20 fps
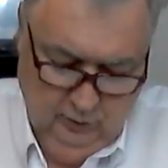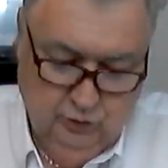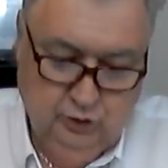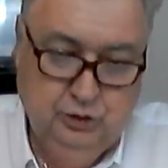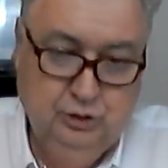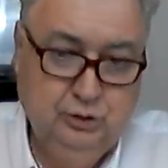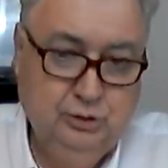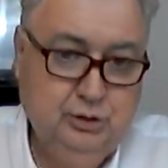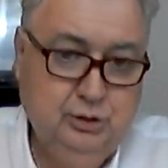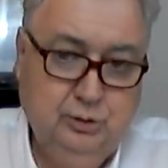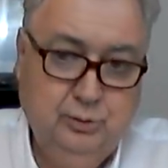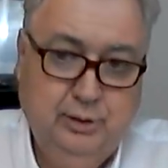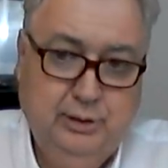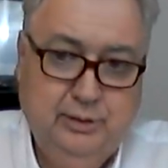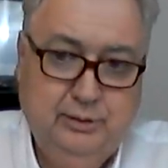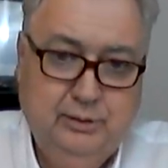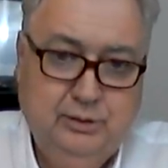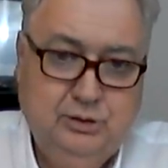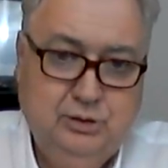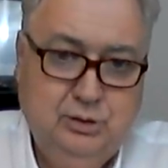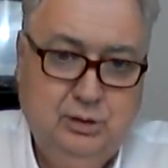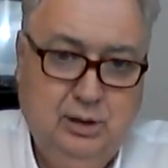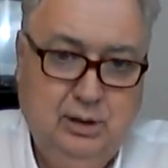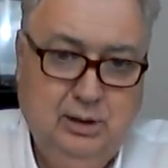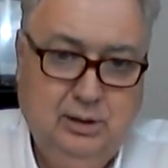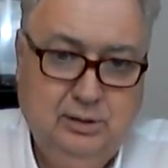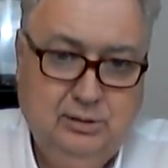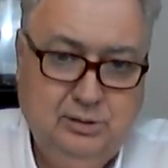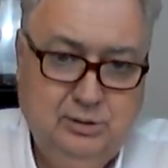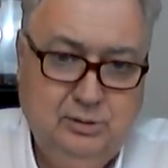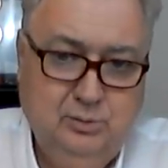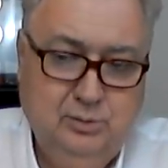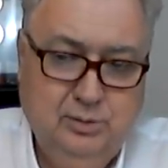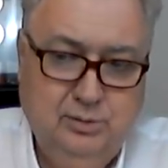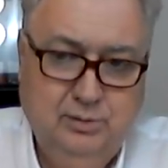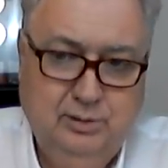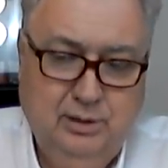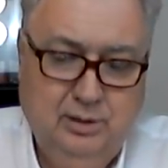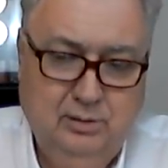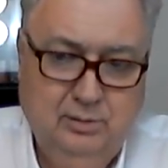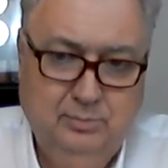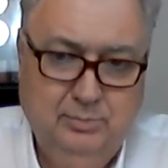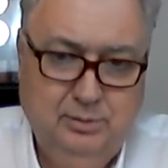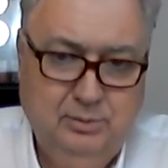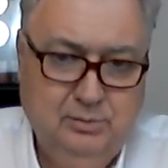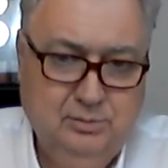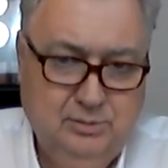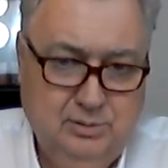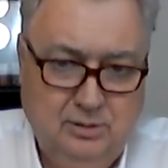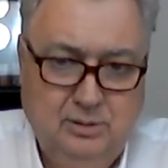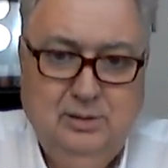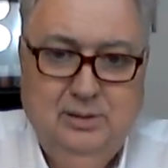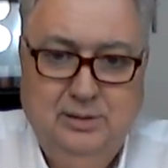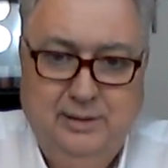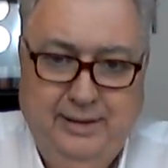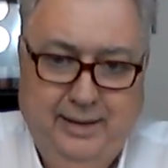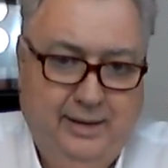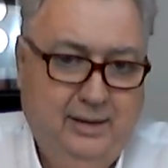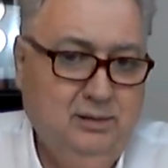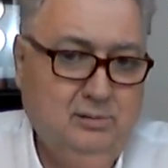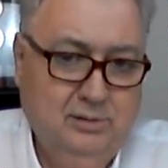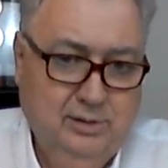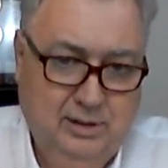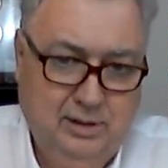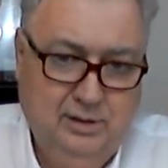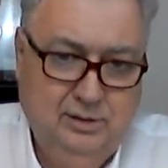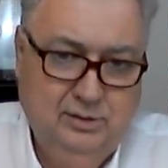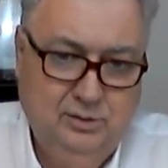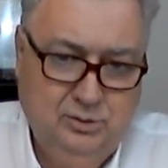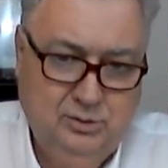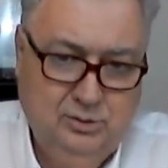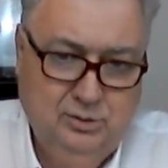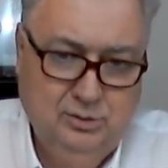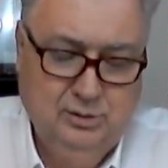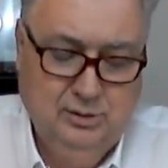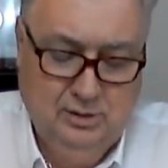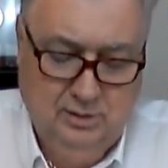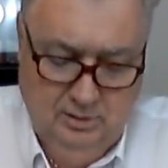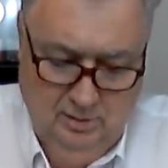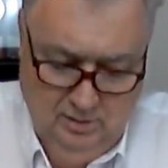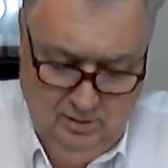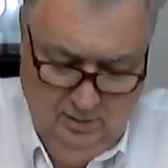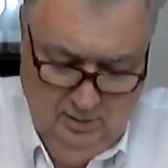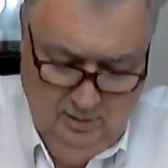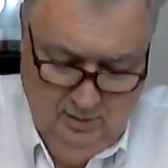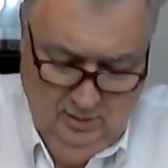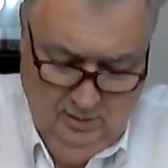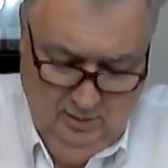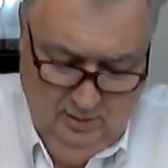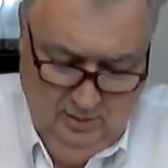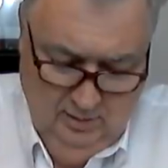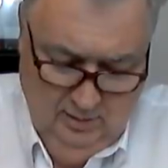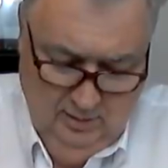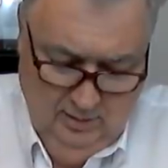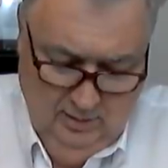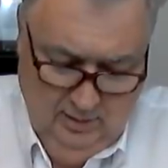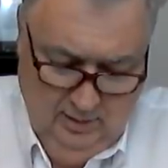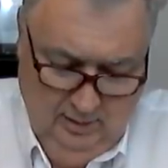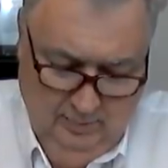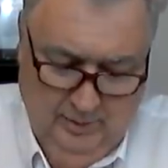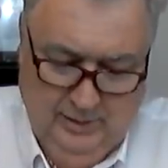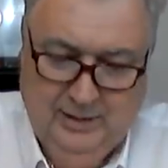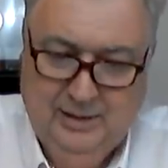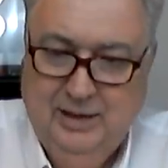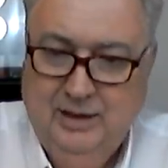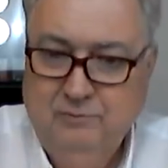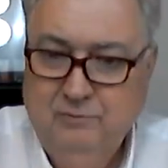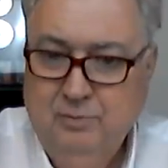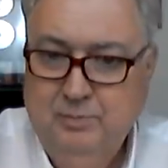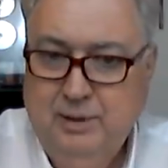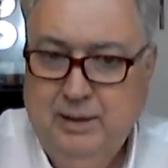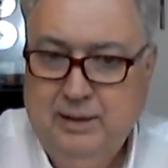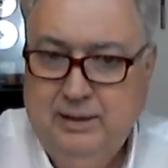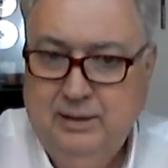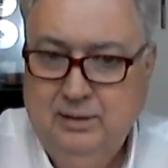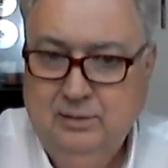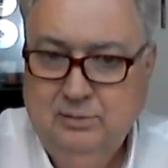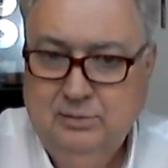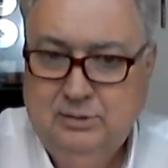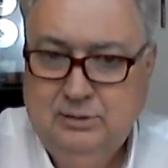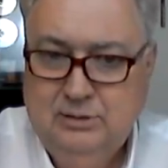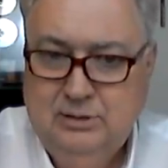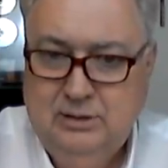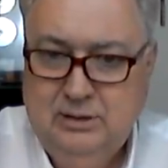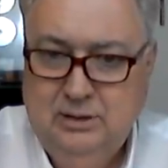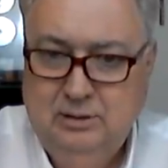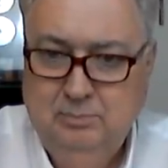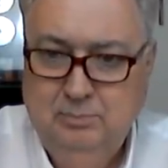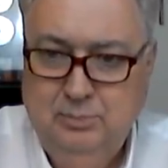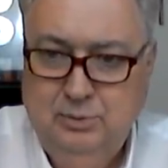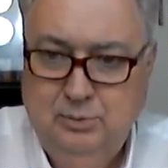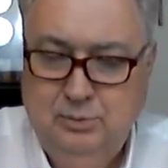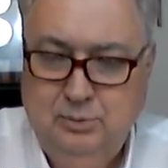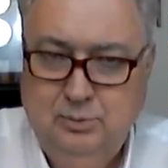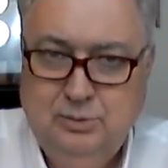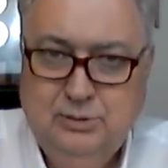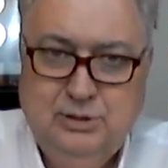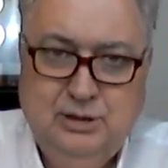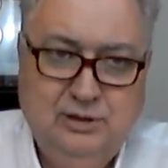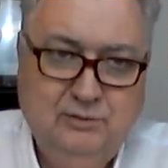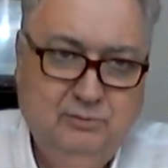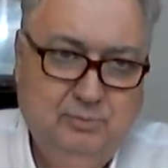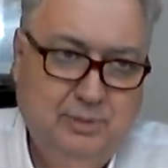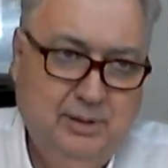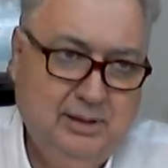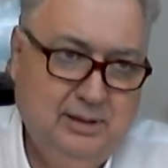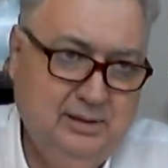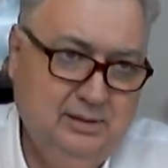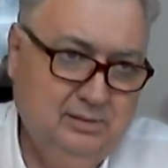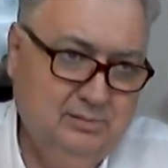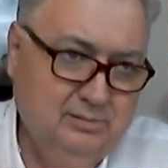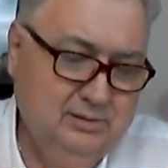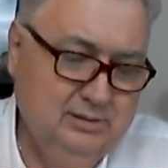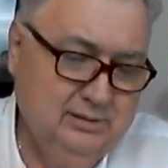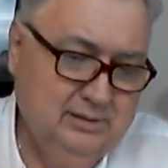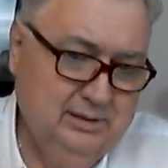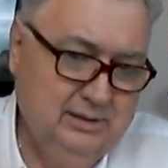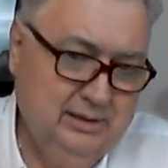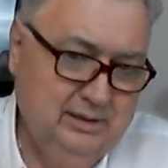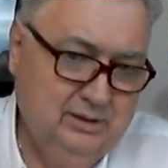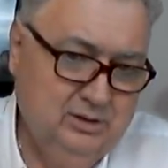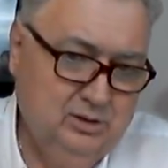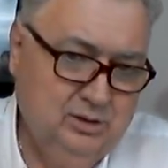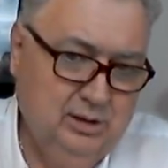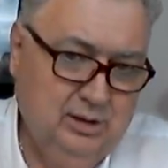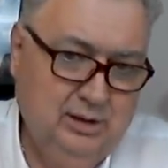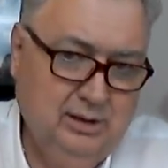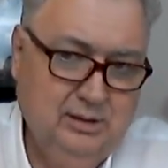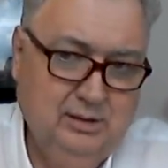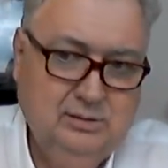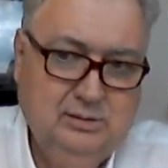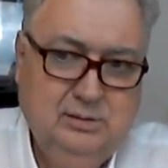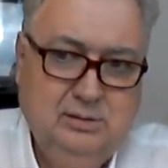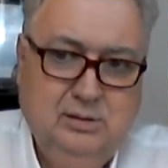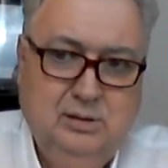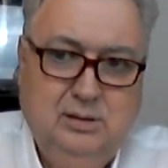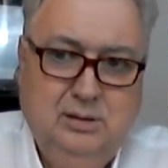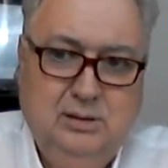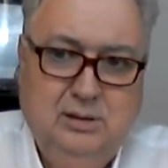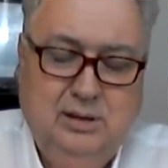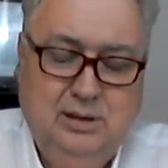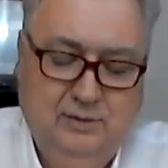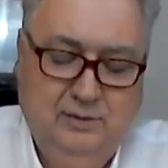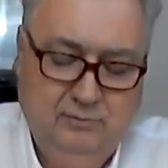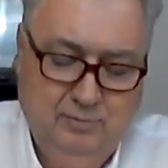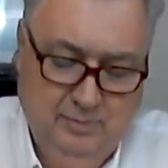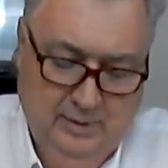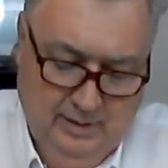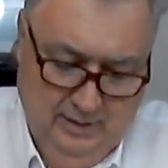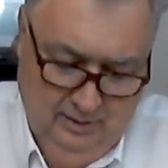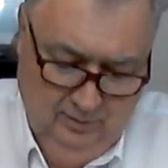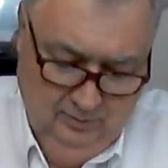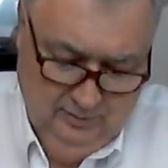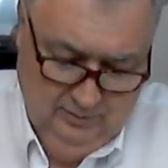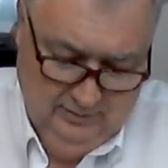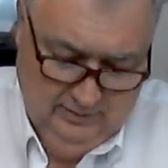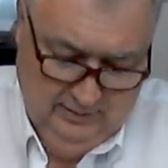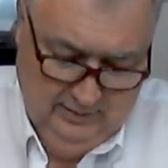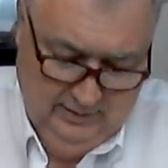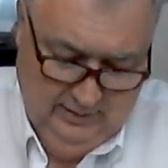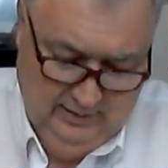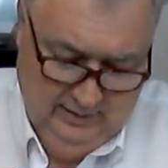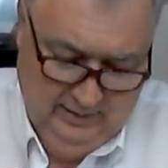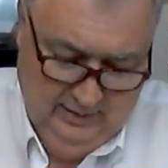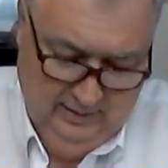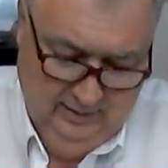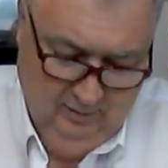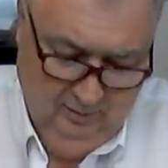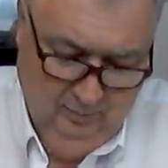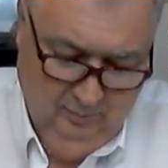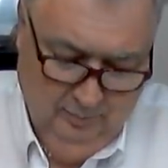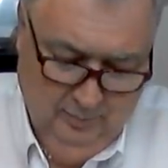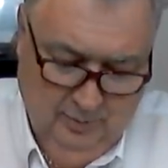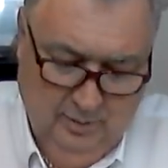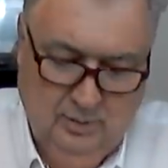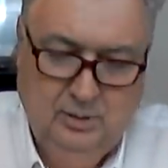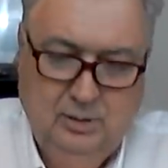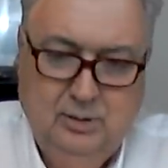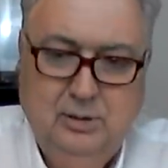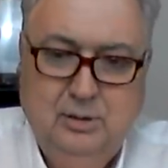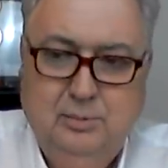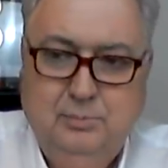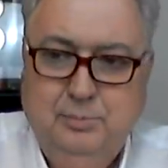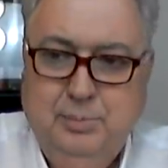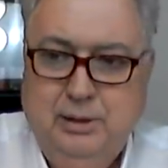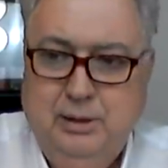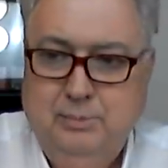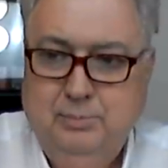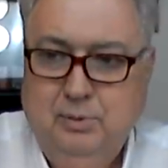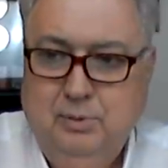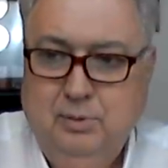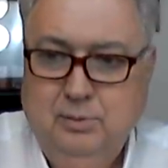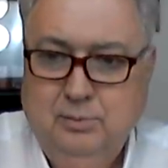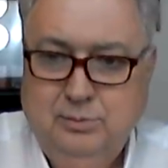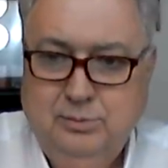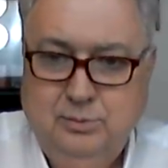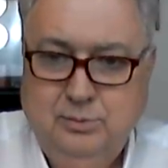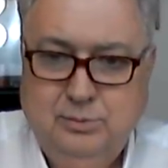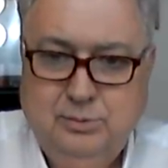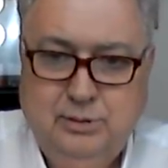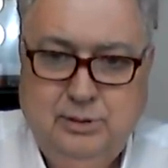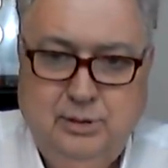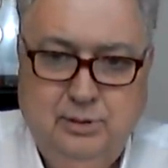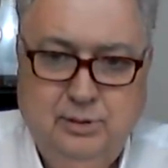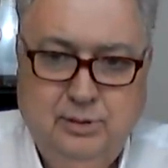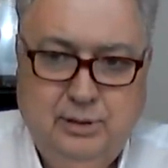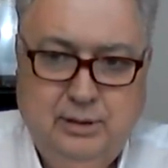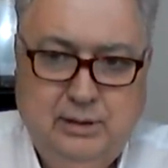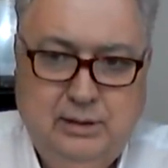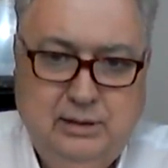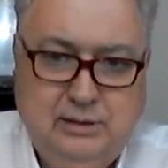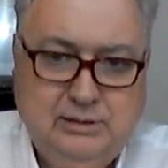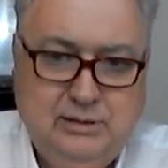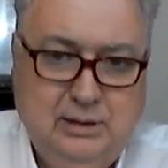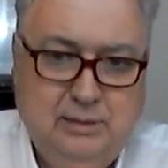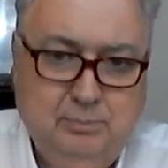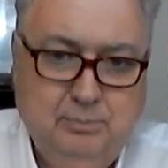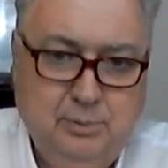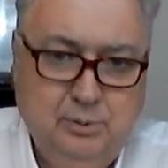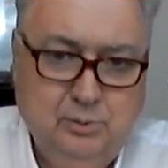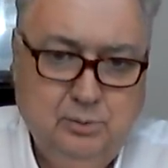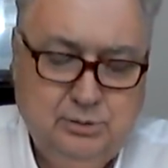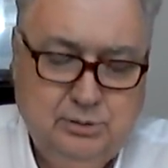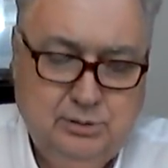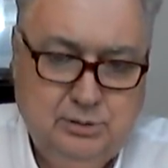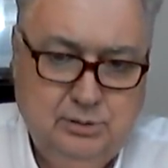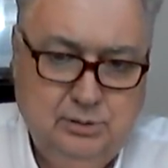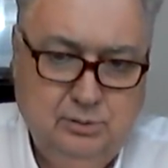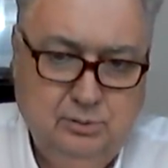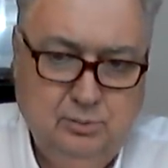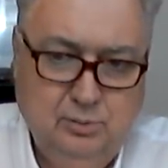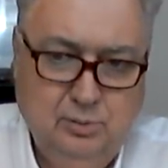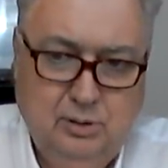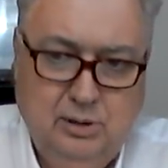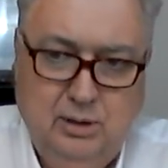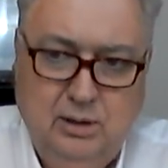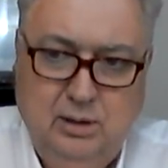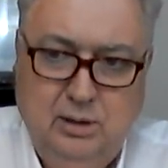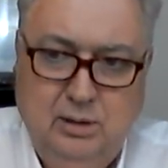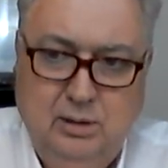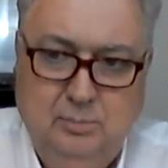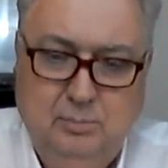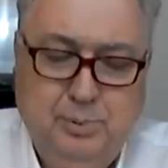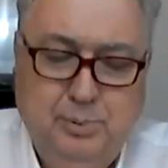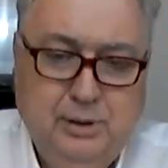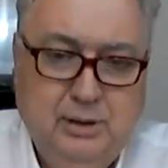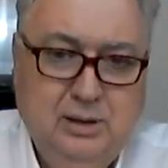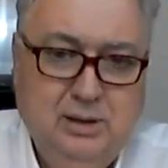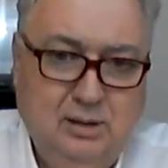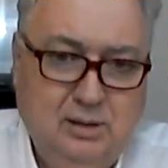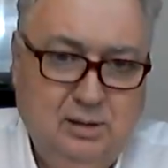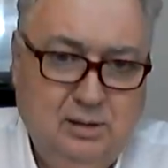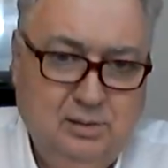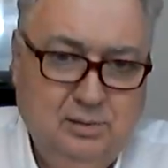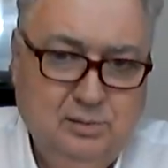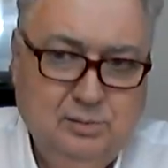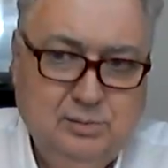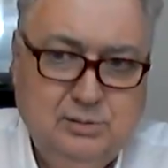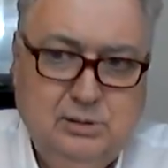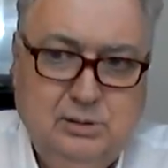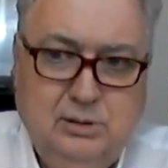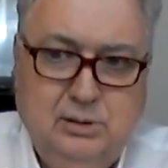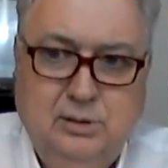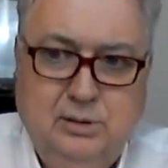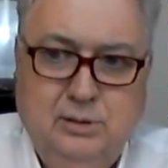Should you get the $200 boost? Hell yeah, you should. I mean, everybody else is getting boost. Everybody else is getting checks. Everybody else is getting help. People on Social Security needs that boost too, because